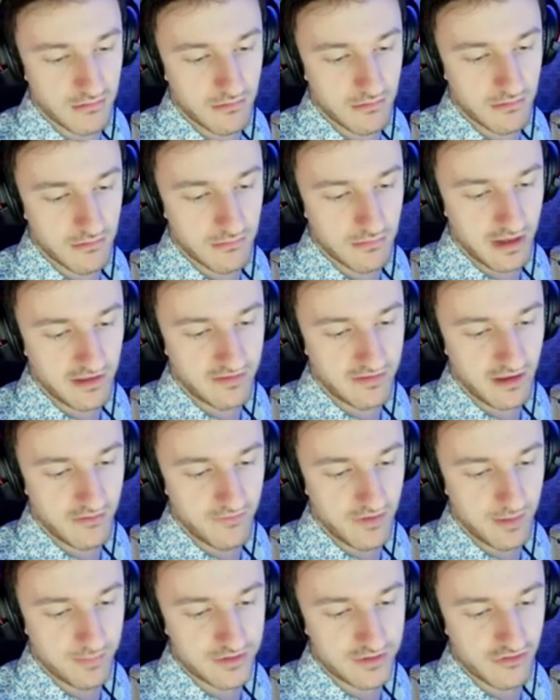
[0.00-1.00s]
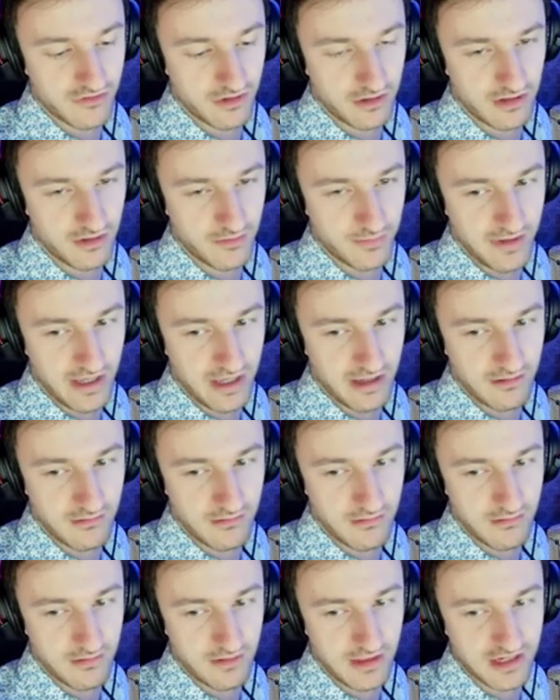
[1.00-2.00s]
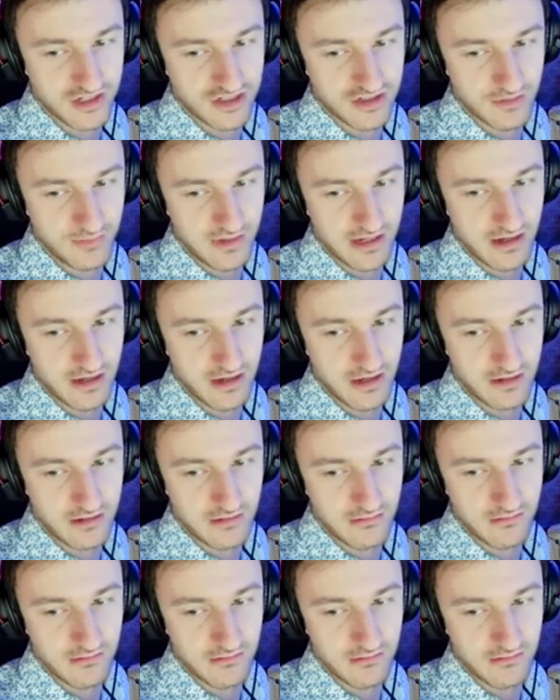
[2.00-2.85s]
myself up just a little bit. That should be good.